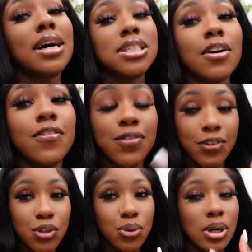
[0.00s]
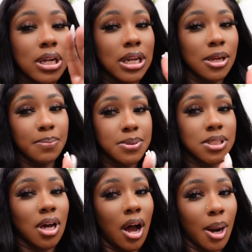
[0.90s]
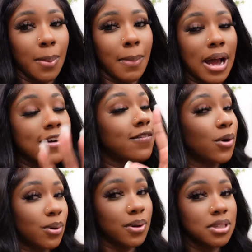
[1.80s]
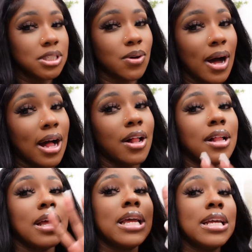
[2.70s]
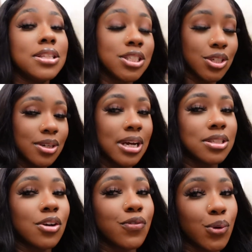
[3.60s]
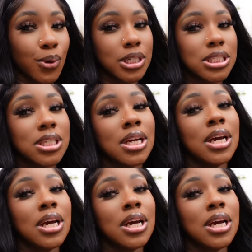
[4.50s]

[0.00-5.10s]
got a few clips on my phone, so I'll insert that, of course,